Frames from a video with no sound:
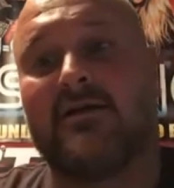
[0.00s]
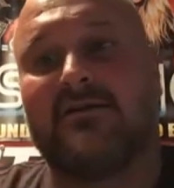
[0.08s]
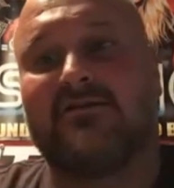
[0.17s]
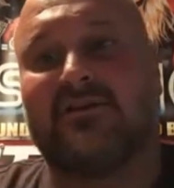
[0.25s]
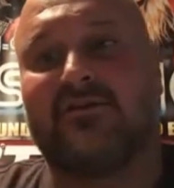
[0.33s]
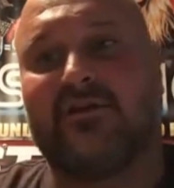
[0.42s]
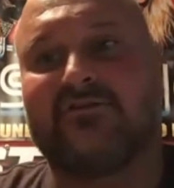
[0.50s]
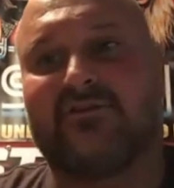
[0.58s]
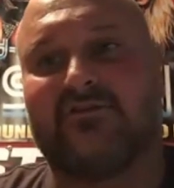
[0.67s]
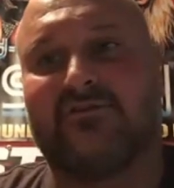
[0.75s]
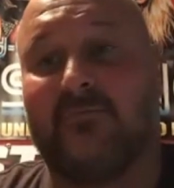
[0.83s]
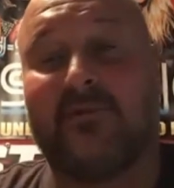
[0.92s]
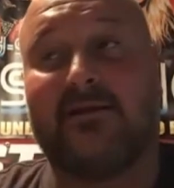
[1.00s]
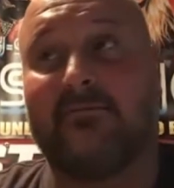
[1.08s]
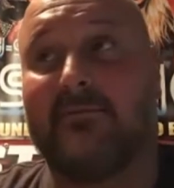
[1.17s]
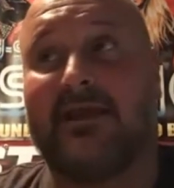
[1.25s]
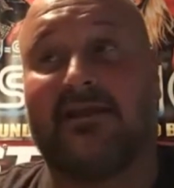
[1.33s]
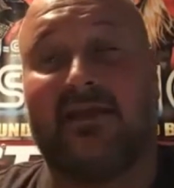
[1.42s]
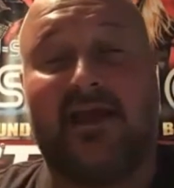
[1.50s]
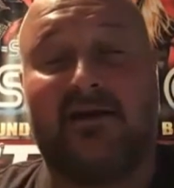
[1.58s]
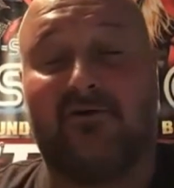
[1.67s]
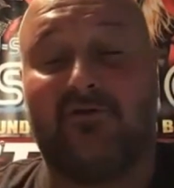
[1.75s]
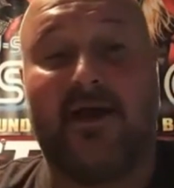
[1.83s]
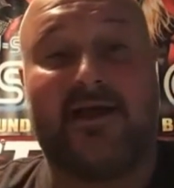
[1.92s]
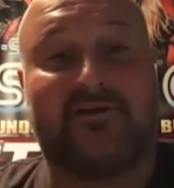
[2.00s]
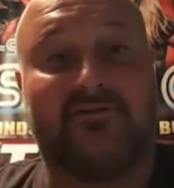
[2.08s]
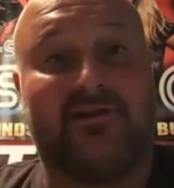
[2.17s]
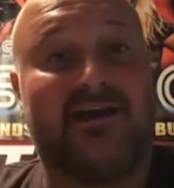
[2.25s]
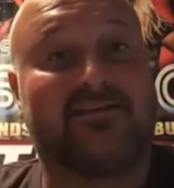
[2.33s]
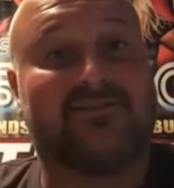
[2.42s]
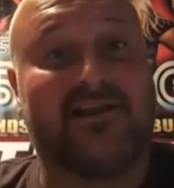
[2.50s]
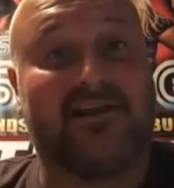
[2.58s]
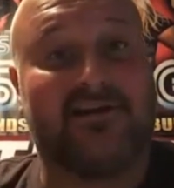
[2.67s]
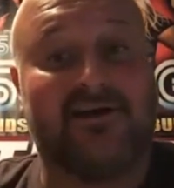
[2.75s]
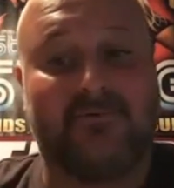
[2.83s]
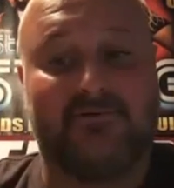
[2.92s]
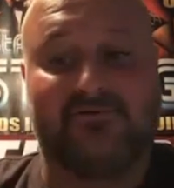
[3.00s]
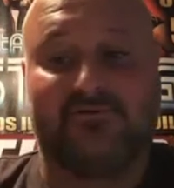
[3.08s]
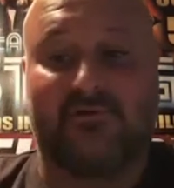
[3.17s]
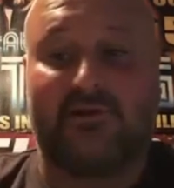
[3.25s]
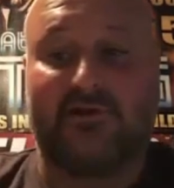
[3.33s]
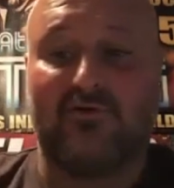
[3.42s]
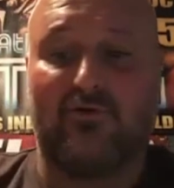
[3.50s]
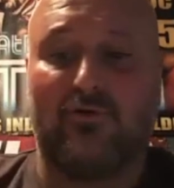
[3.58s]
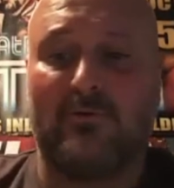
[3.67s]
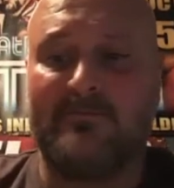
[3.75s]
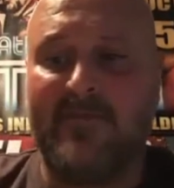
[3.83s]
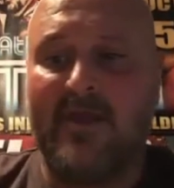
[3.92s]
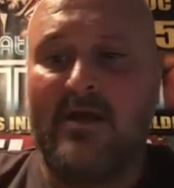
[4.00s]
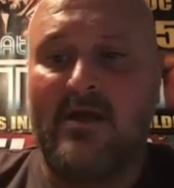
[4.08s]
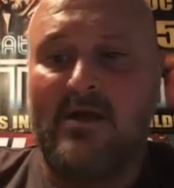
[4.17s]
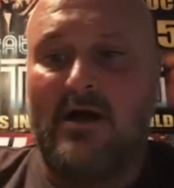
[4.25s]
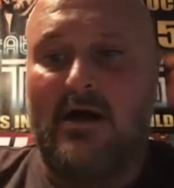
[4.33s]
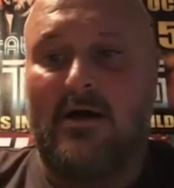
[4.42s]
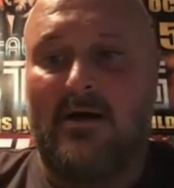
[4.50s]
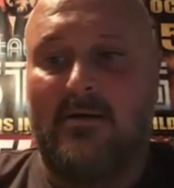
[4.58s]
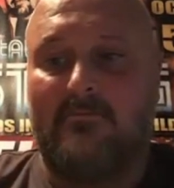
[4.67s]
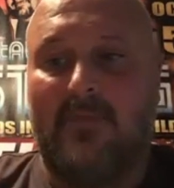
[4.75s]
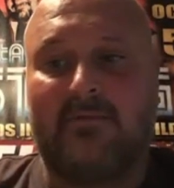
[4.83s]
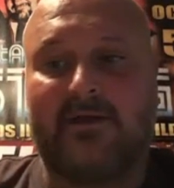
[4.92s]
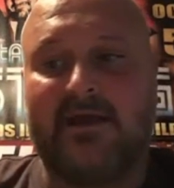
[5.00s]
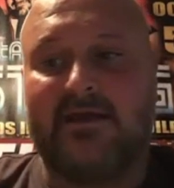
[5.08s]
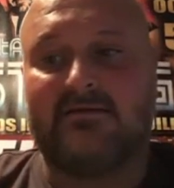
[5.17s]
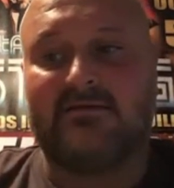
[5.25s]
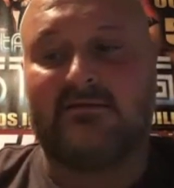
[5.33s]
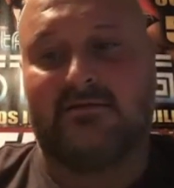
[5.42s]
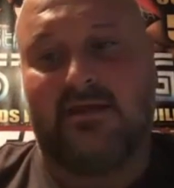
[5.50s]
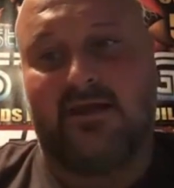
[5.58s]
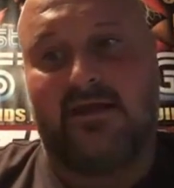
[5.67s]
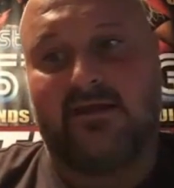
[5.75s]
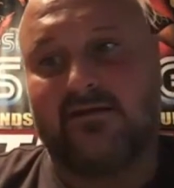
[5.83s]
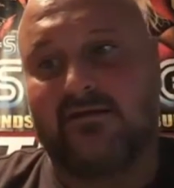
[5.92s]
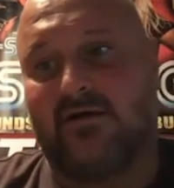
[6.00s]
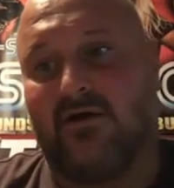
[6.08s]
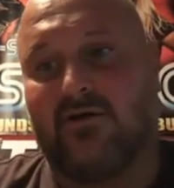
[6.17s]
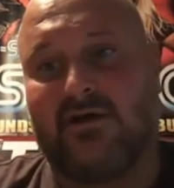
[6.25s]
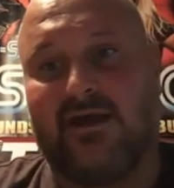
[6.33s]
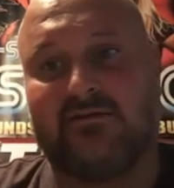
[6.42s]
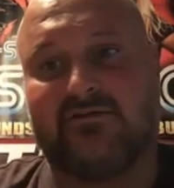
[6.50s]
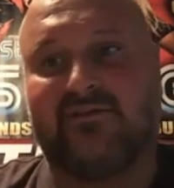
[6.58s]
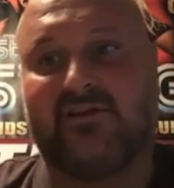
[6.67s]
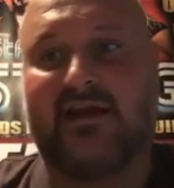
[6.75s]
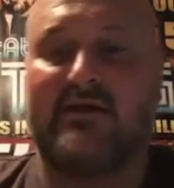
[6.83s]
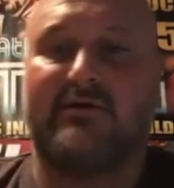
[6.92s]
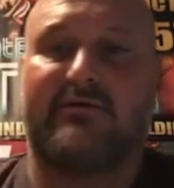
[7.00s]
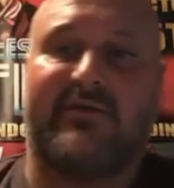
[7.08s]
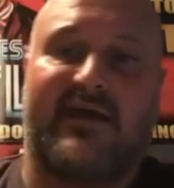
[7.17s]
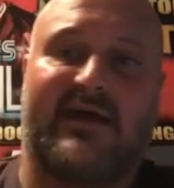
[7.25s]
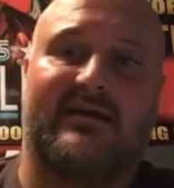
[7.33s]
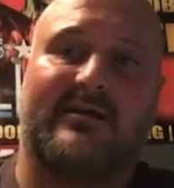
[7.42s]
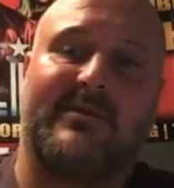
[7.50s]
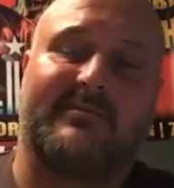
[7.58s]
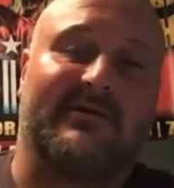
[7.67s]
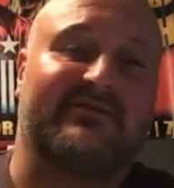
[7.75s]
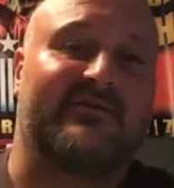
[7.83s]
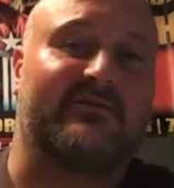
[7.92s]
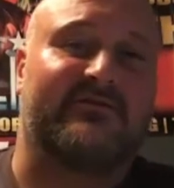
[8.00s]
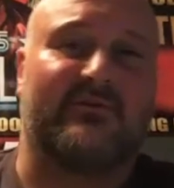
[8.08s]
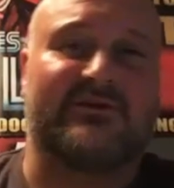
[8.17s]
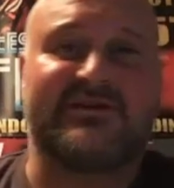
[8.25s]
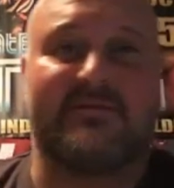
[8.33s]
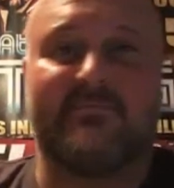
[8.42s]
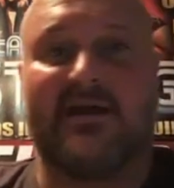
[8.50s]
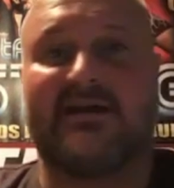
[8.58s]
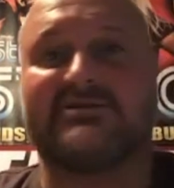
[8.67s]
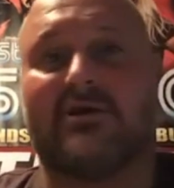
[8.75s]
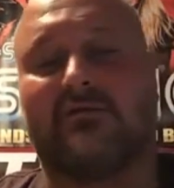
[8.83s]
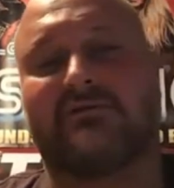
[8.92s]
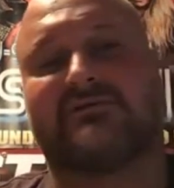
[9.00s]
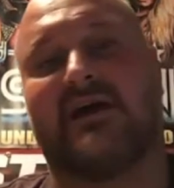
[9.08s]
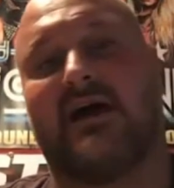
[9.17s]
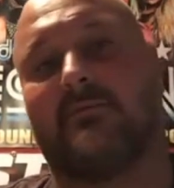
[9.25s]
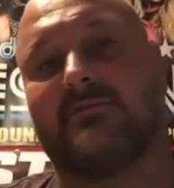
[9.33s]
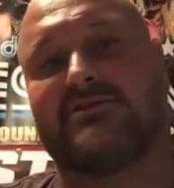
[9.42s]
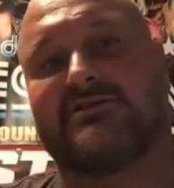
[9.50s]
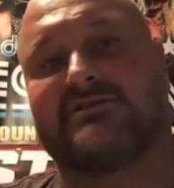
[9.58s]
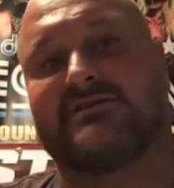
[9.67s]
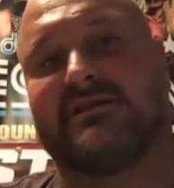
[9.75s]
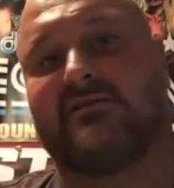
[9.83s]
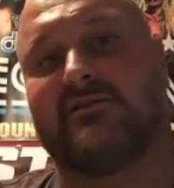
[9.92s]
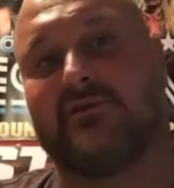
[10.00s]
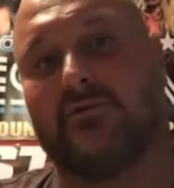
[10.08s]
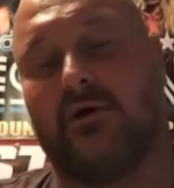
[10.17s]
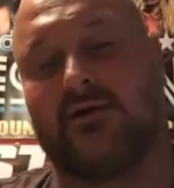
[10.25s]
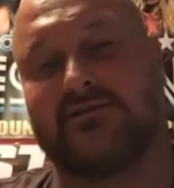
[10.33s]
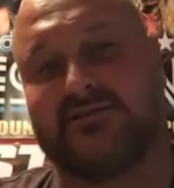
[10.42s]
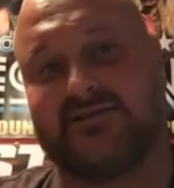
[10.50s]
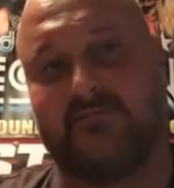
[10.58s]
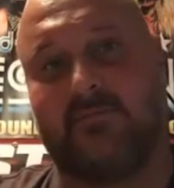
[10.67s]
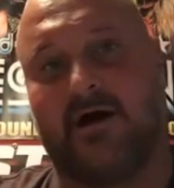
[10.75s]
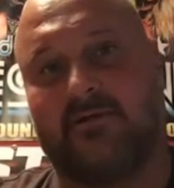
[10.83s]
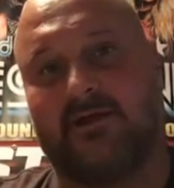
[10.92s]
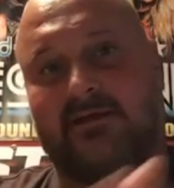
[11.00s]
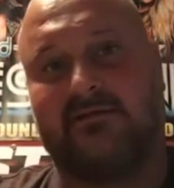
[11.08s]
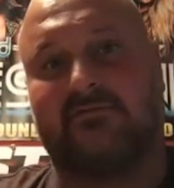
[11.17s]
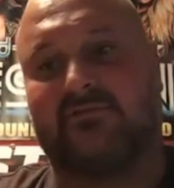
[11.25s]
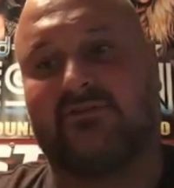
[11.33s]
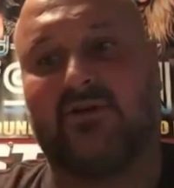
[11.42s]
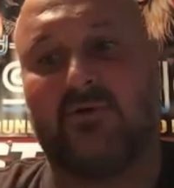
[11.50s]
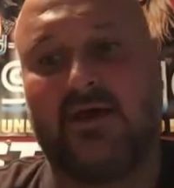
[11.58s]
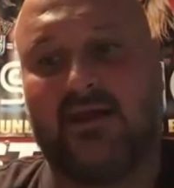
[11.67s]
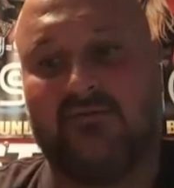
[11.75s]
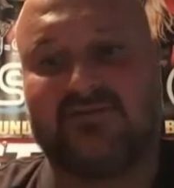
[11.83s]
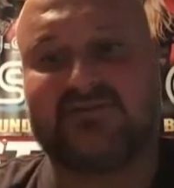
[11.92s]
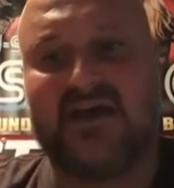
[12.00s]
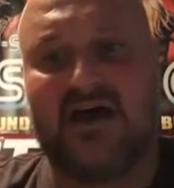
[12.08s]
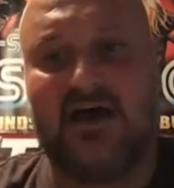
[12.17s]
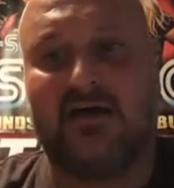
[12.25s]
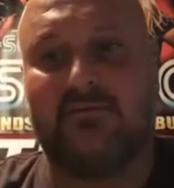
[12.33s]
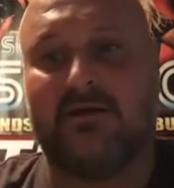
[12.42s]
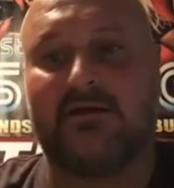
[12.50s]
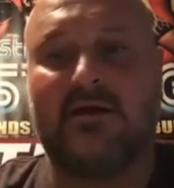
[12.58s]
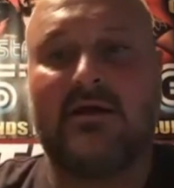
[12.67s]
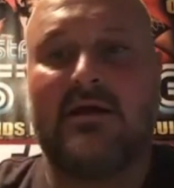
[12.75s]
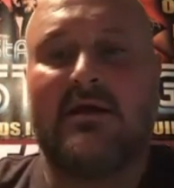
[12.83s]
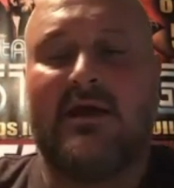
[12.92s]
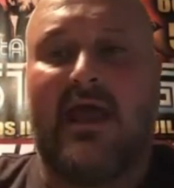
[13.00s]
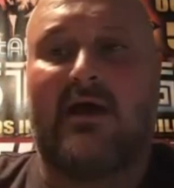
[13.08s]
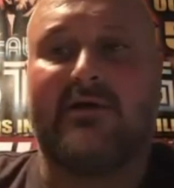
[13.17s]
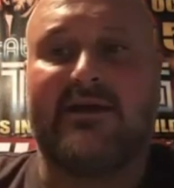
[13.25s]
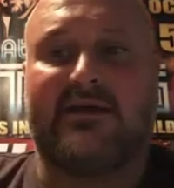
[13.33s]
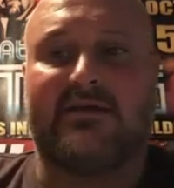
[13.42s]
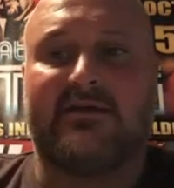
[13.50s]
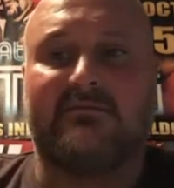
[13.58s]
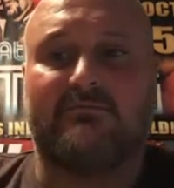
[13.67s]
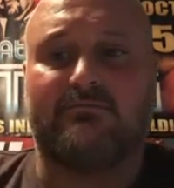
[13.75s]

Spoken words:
So those are, it make the hair on the back of your neck stand up. It was really cool. Bobby Eaton and Arn Anderson, I go to that, and I make my students watch that match all the time and just see the nuances that Bobby Eaton was so ahead of his time and how he could